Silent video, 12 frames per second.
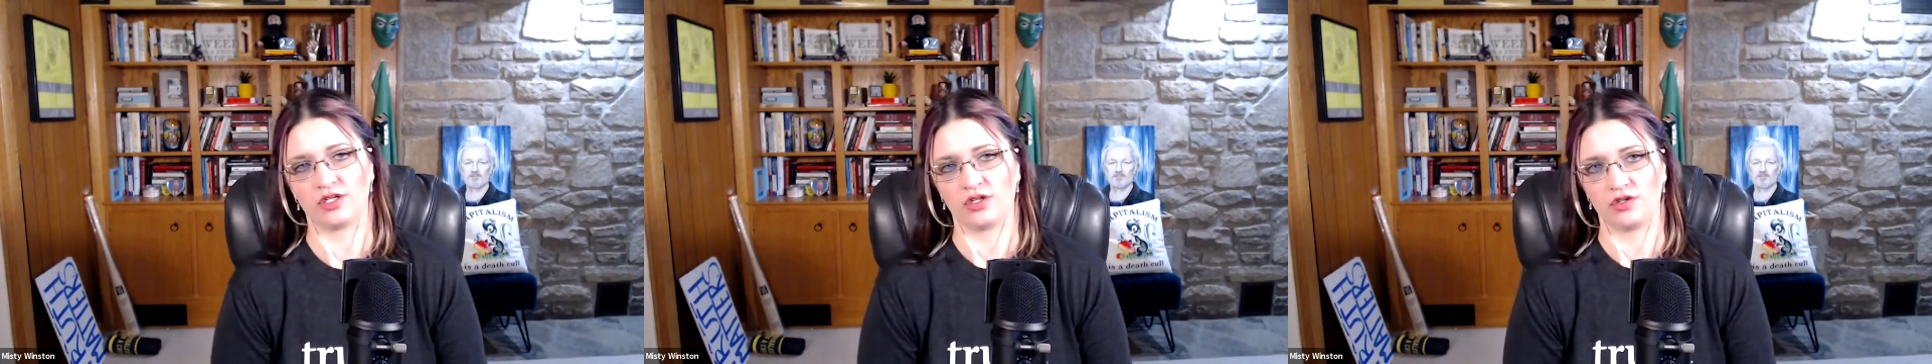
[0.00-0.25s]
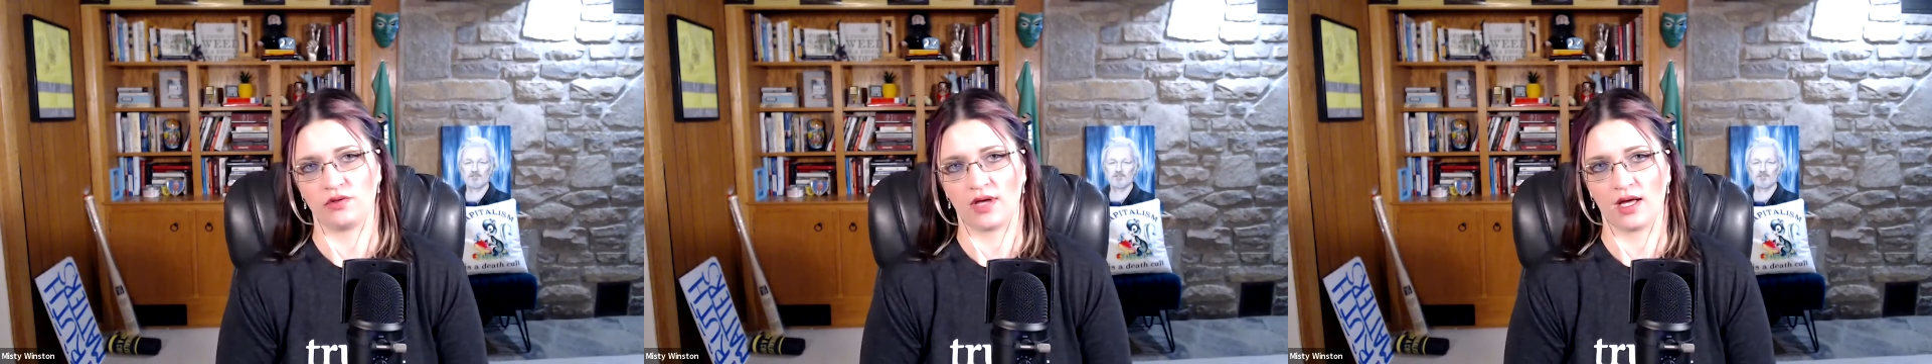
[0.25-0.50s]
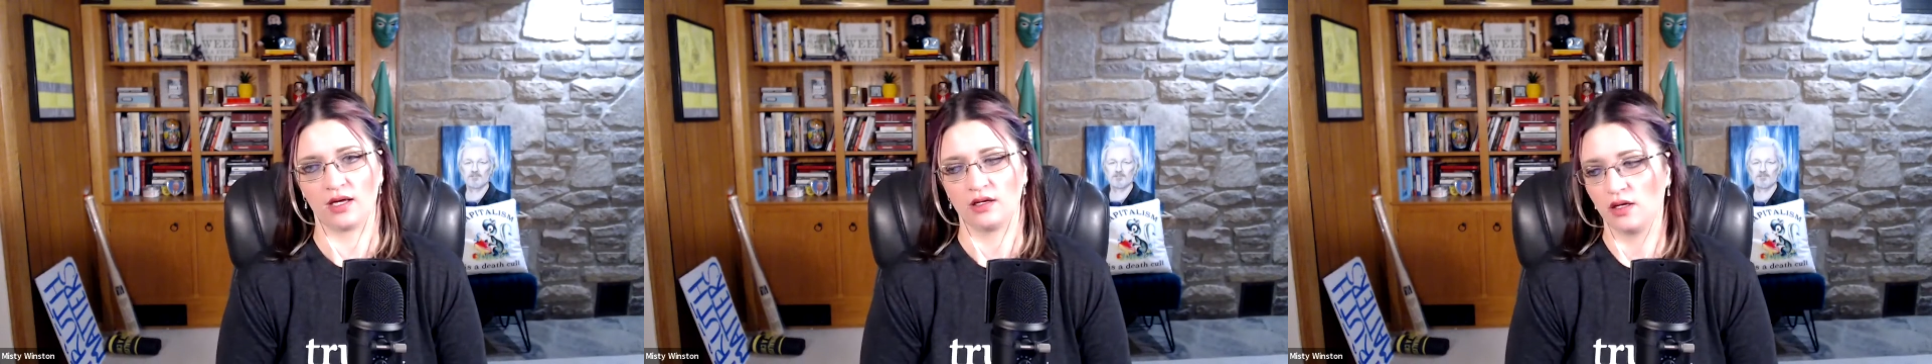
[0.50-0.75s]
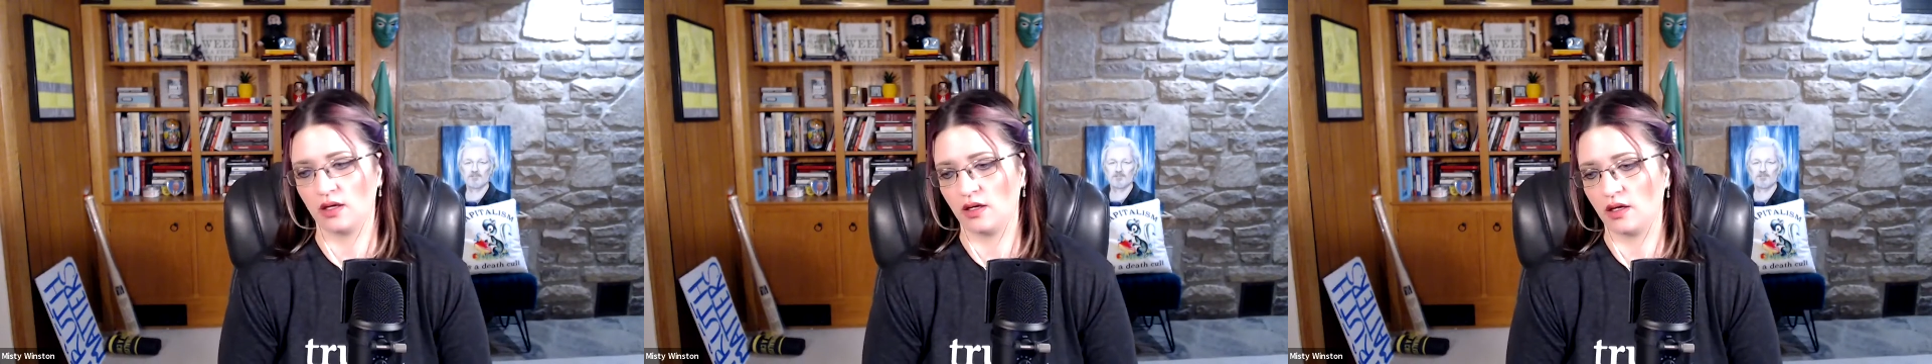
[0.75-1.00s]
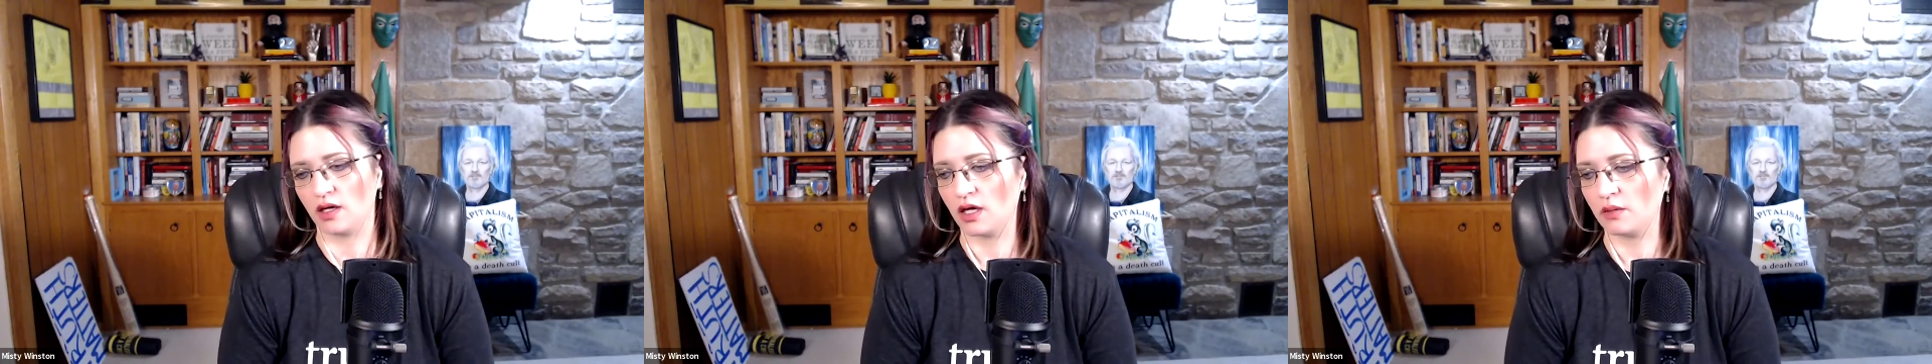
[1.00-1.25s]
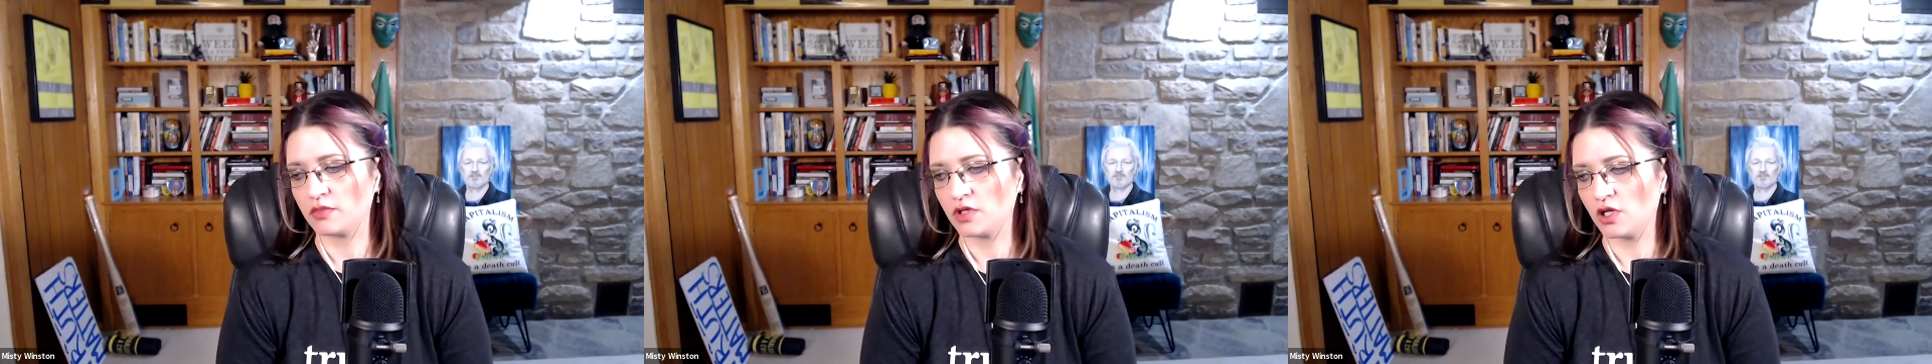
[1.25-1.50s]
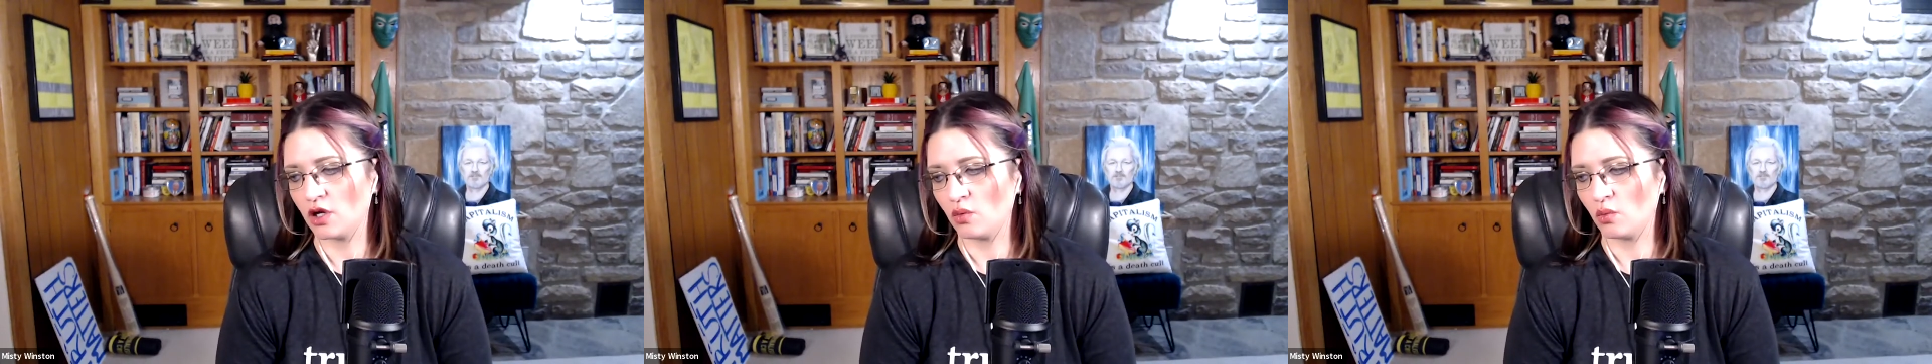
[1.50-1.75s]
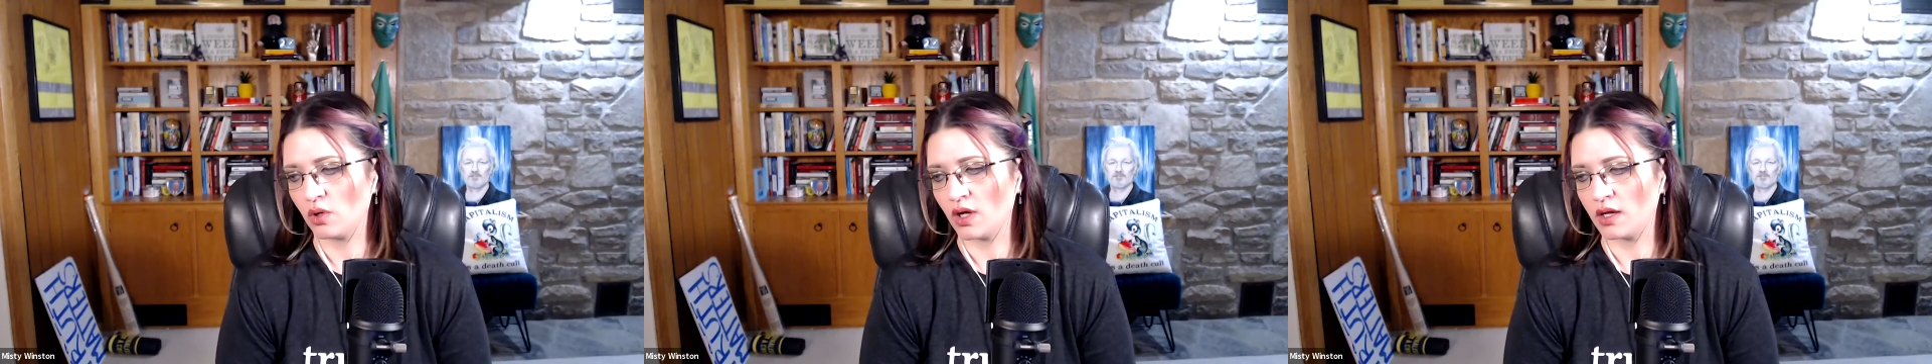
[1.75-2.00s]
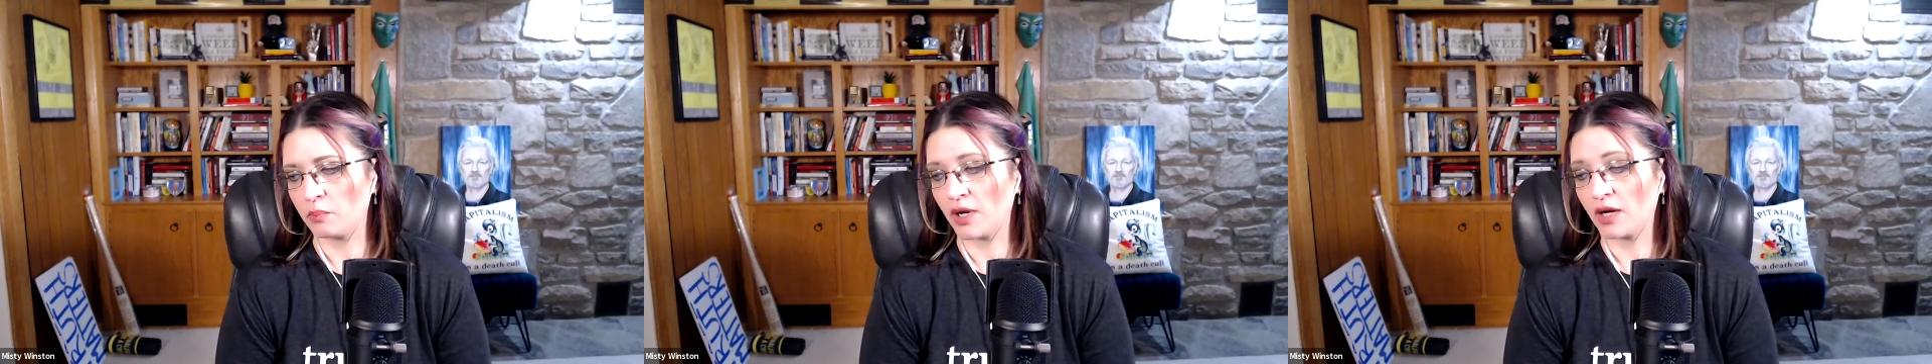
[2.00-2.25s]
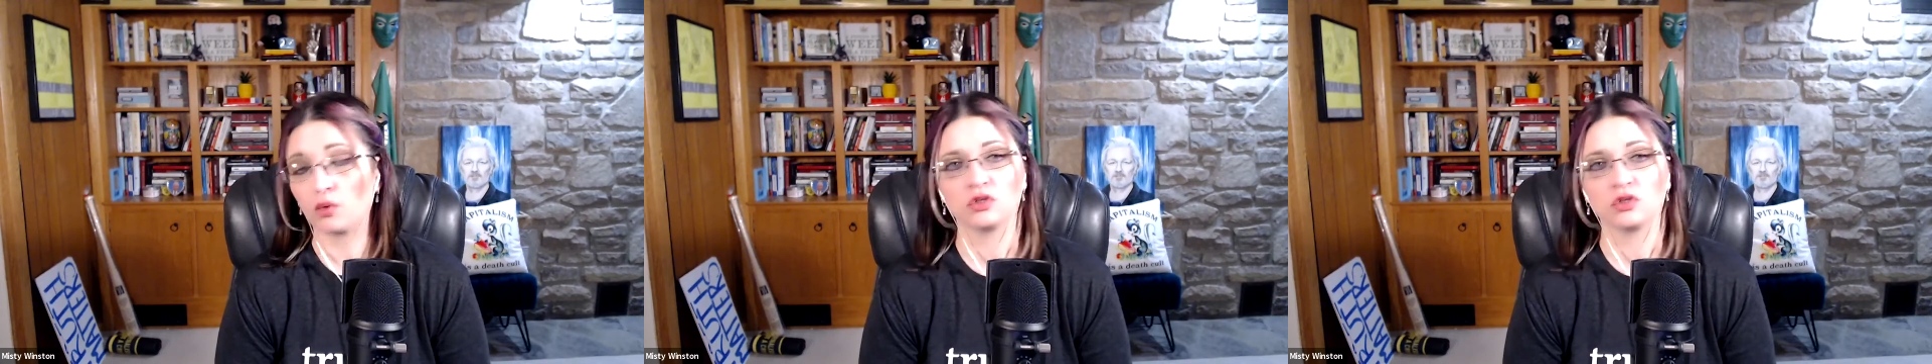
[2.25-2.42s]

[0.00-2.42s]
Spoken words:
to do that. But